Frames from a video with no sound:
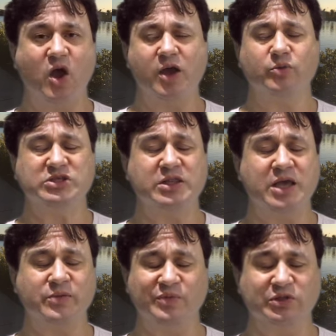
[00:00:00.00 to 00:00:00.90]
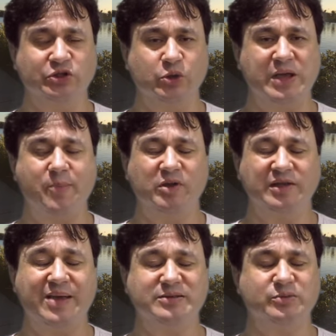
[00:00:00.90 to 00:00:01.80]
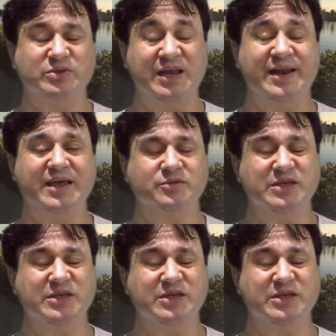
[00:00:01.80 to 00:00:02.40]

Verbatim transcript: I was only able to do a couple of laps because my neck